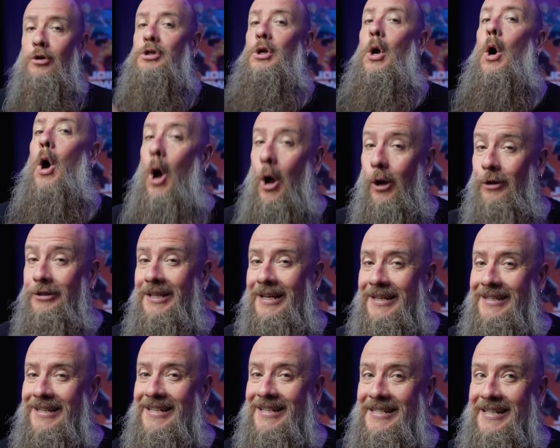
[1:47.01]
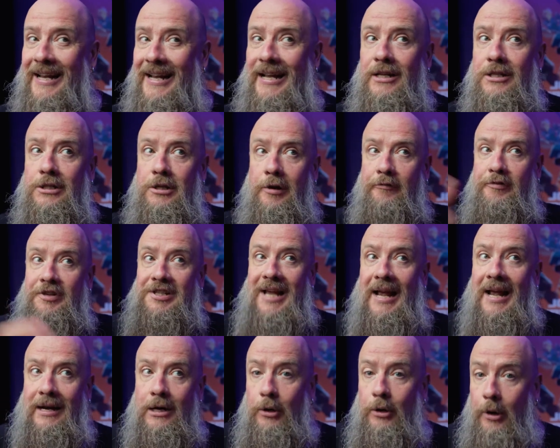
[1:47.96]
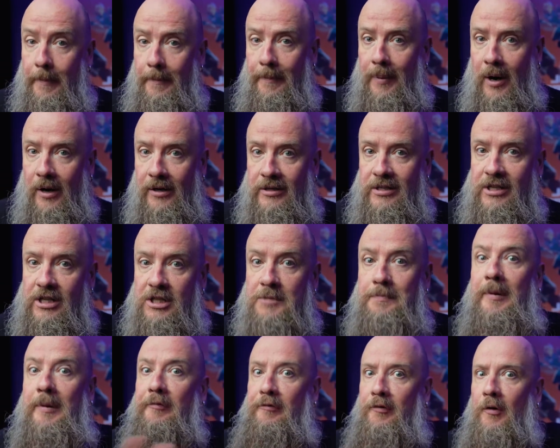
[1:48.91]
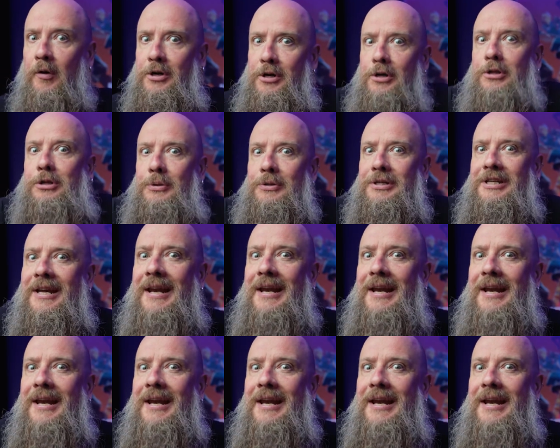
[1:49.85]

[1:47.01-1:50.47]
So halting the sales of said loot boxes before you do the